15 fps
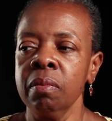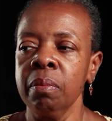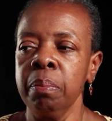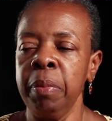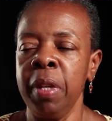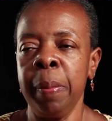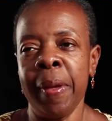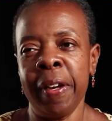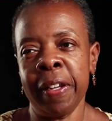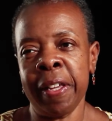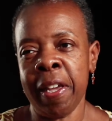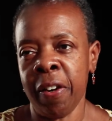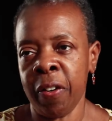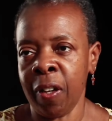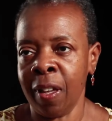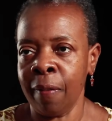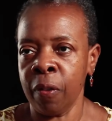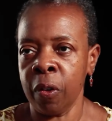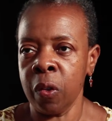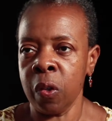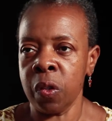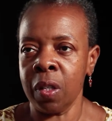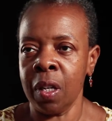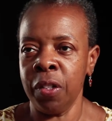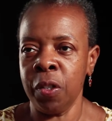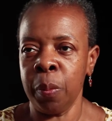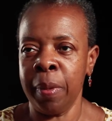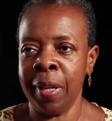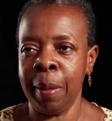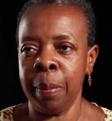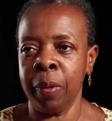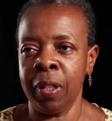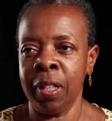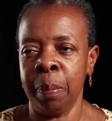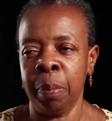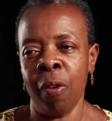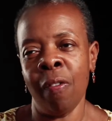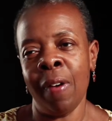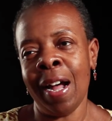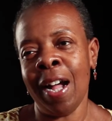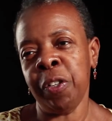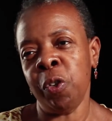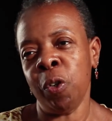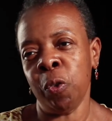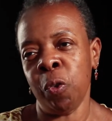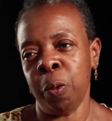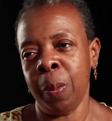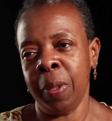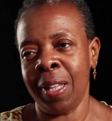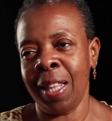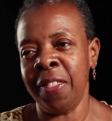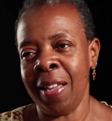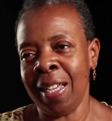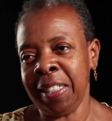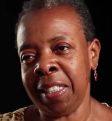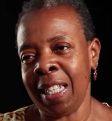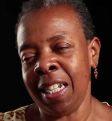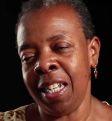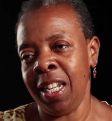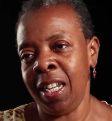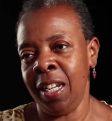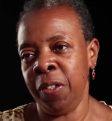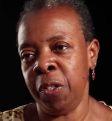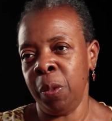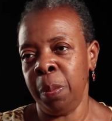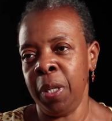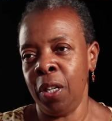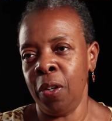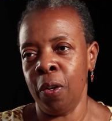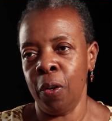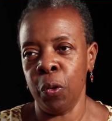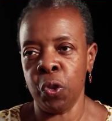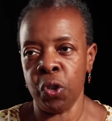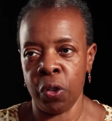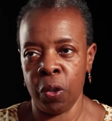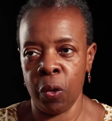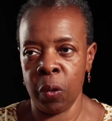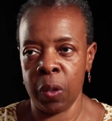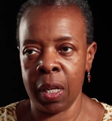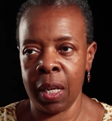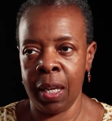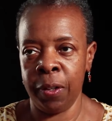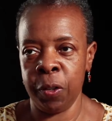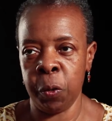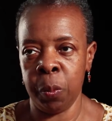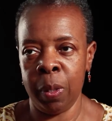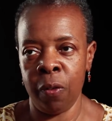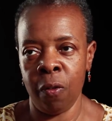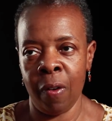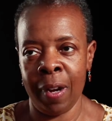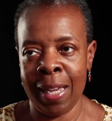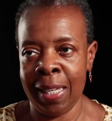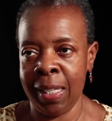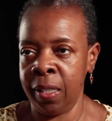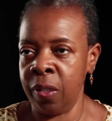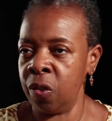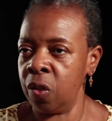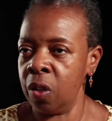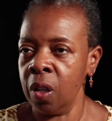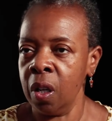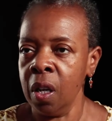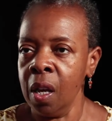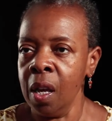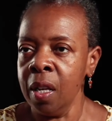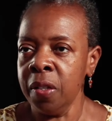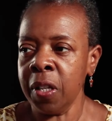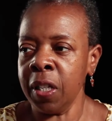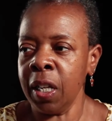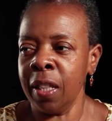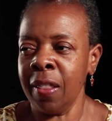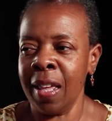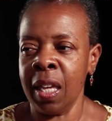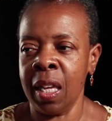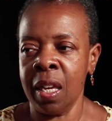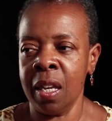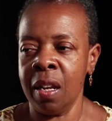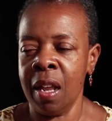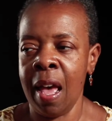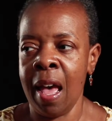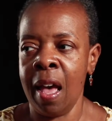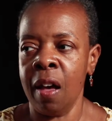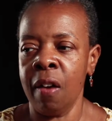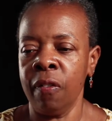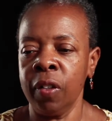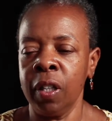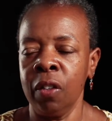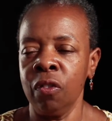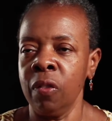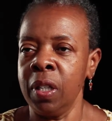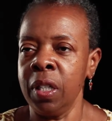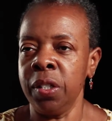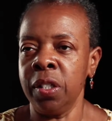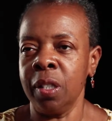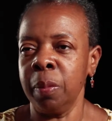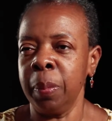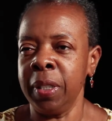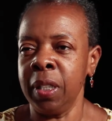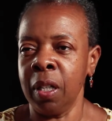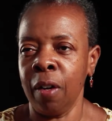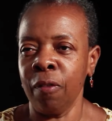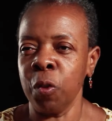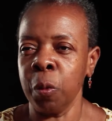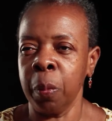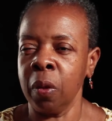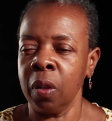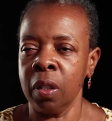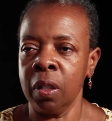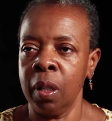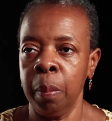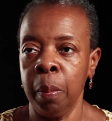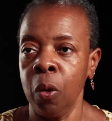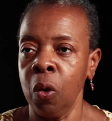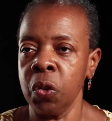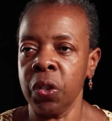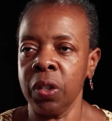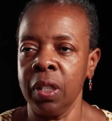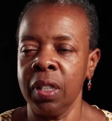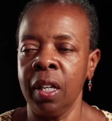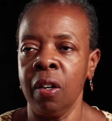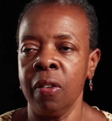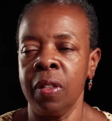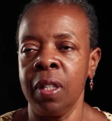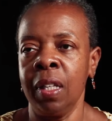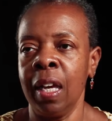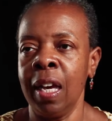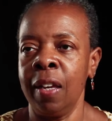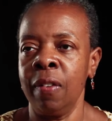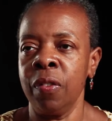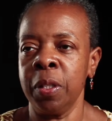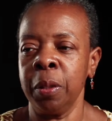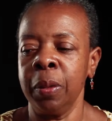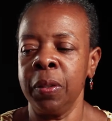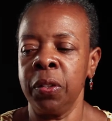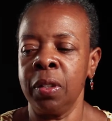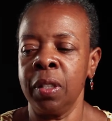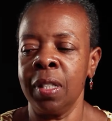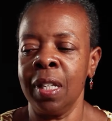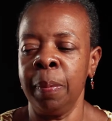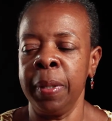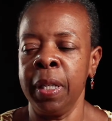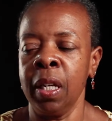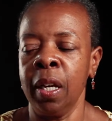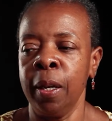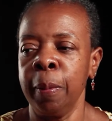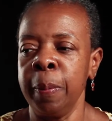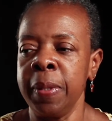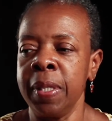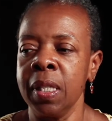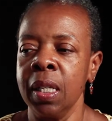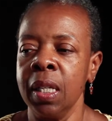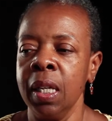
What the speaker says: be better caregivers and to be able to provide children with the things they need to be nurtured and to be raised so that they can have a reasonably comfortable and emotionally healthy life. So it becomes,